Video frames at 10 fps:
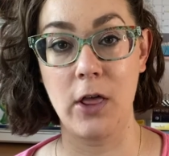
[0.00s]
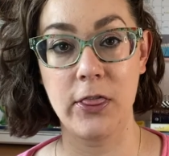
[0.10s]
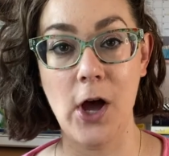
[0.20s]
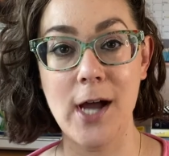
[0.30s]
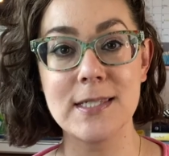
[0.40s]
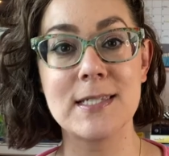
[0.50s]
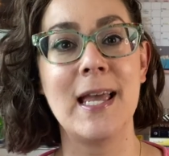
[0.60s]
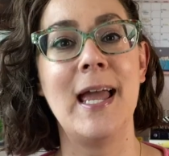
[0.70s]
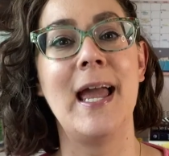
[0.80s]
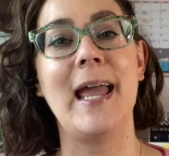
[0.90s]
thoughts,
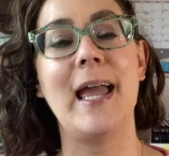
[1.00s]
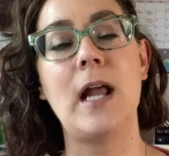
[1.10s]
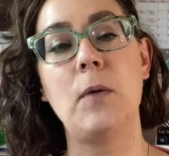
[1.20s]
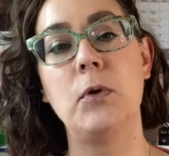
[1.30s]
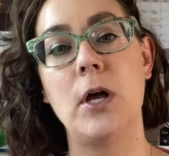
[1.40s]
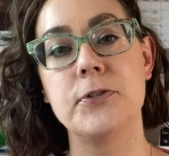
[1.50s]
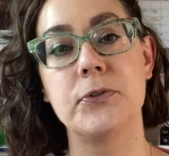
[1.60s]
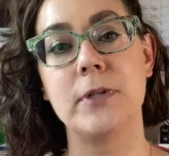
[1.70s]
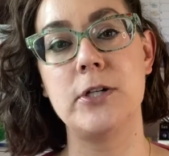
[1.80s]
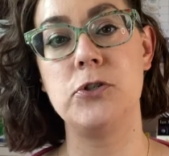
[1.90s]
and I will
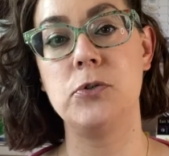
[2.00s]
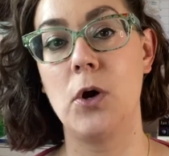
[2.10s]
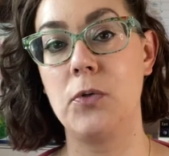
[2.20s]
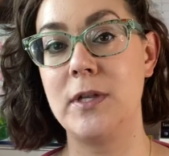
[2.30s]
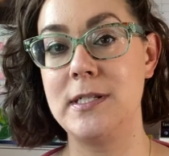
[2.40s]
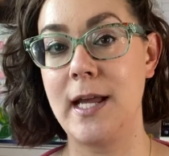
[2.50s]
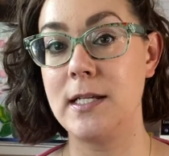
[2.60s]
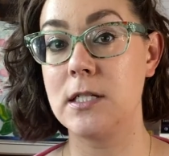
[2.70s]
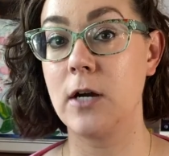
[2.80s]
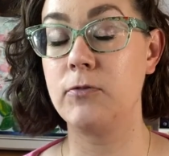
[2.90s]
also let you know the
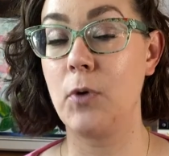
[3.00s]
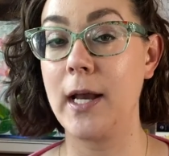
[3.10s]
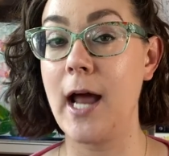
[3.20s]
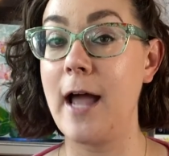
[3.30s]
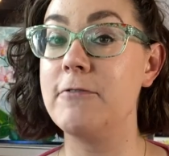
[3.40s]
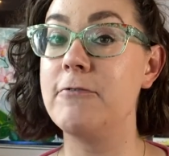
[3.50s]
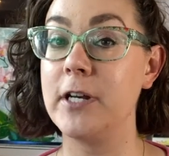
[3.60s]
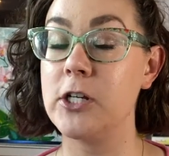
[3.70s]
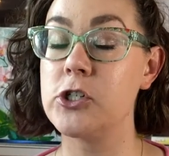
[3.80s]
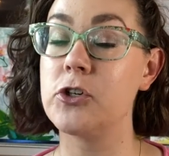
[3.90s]
date of when I
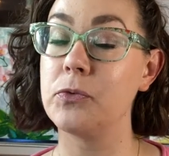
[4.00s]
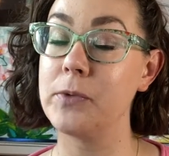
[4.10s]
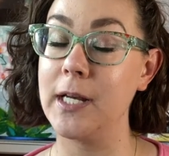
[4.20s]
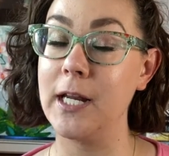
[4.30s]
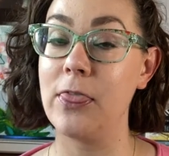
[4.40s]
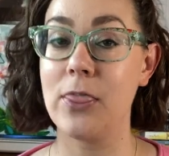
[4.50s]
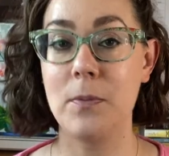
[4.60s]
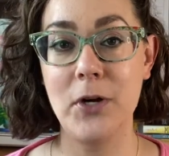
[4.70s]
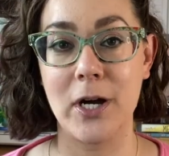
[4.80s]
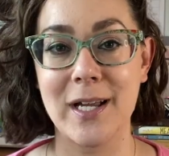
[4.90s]
finished reading the
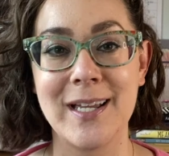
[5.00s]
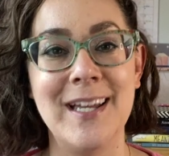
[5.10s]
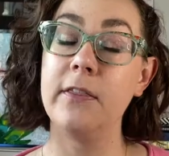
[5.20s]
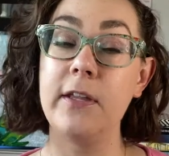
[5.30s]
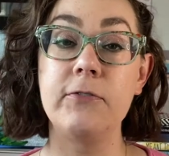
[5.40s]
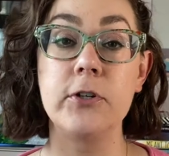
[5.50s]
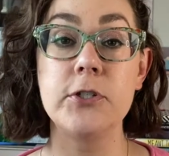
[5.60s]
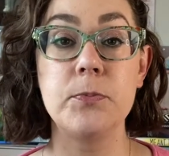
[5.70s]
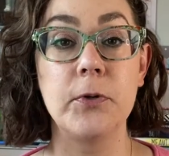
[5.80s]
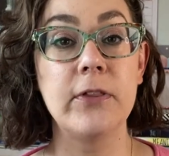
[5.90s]
book. The
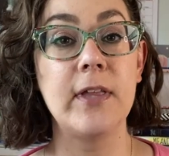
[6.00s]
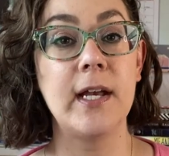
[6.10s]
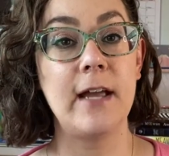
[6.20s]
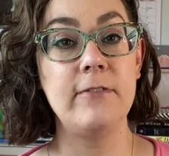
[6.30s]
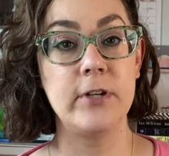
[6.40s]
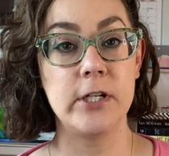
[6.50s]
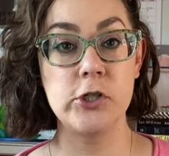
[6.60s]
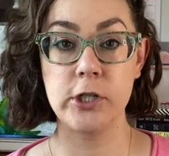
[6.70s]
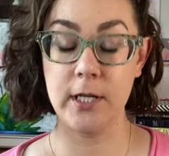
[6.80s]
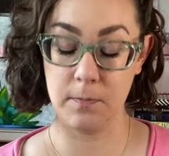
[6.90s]
first book that I
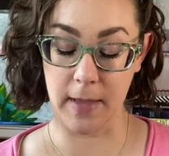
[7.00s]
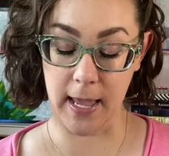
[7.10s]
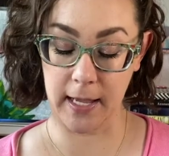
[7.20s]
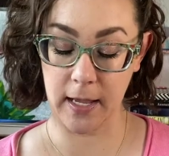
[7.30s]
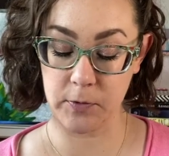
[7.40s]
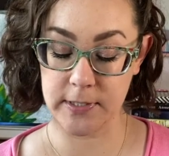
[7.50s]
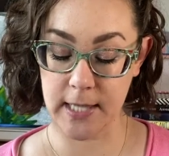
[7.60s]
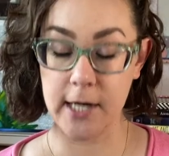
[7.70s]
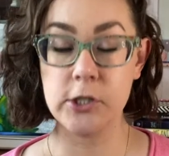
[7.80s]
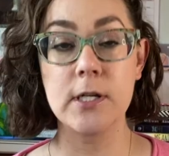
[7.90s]
finished in May was
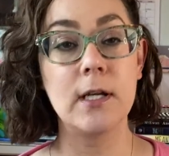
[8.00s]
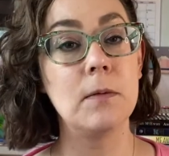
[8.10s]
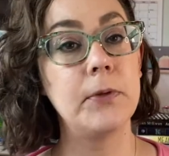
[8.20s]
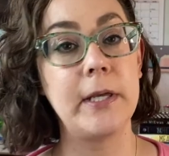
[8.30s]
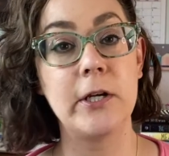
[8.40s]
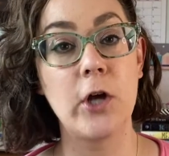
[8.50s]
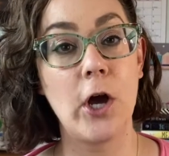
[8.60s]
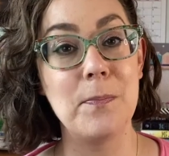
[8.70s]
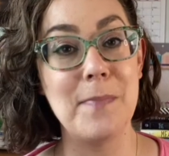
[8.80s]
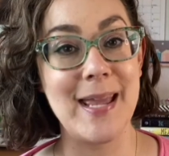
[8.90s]
actually completed
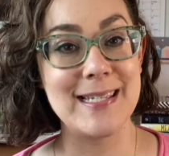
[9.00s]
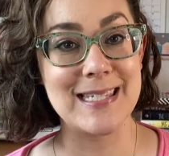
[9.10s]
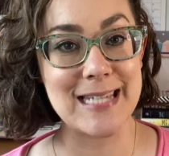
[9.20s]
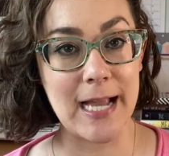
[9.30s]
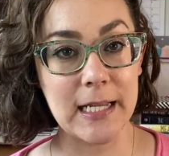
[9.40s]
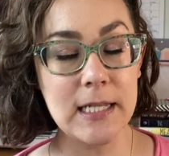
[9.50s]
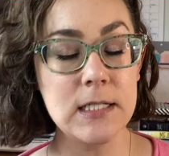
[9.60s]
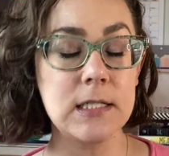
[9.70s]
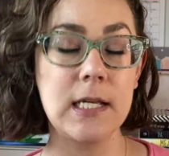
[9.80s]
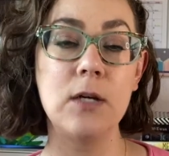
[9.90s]
on May
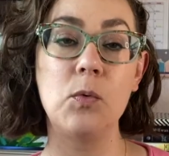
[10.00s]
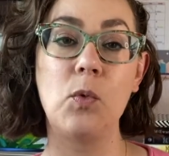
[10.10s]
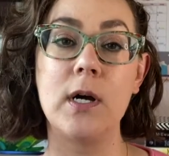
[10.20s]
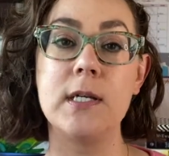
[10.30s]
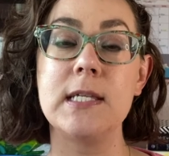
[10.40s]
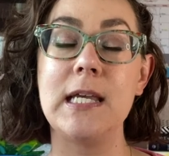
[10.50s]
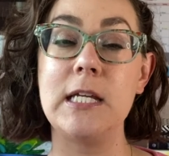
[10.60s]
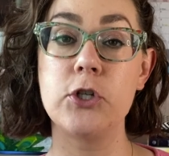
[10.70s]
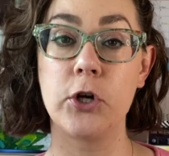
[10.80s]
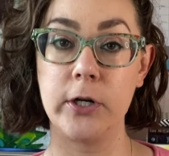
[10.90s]
second. It was
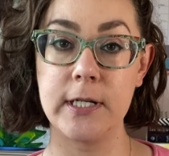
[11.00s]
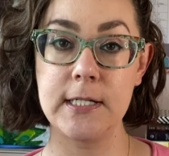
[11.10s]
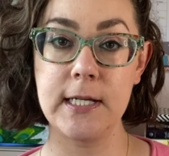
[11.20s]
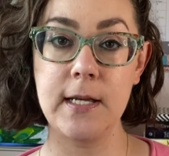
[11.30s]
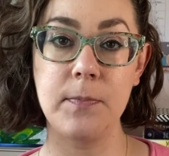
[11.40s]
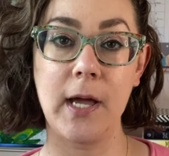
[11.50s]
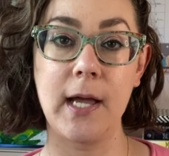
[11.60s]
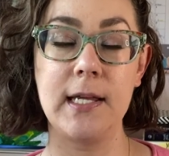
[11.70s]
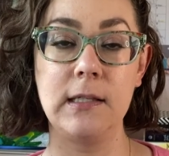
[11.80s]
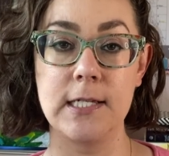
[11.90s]
Eternity by
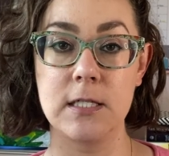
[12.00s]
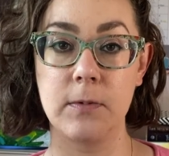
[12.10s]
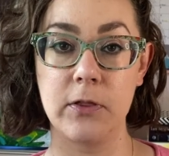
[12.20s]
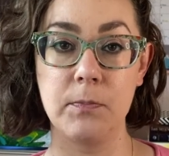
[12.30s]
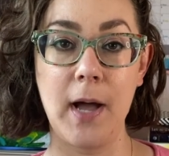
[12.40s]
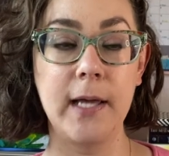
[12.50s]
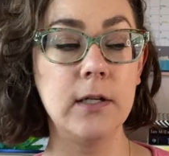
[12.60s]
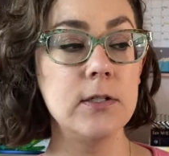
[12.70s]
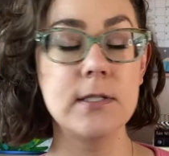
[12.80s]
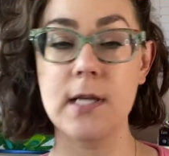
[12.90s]
Elizabeth
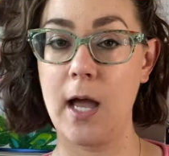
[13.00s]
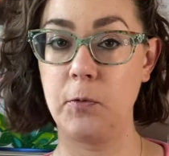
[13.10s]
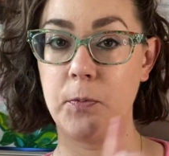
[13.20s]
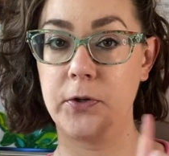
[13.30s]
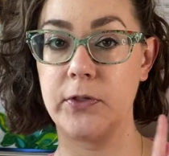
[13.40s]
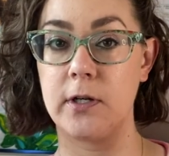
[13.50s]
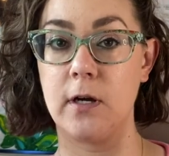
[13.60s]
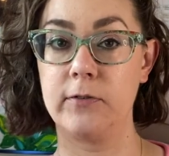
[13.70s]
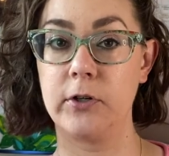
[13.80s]
Miles. I will put the cover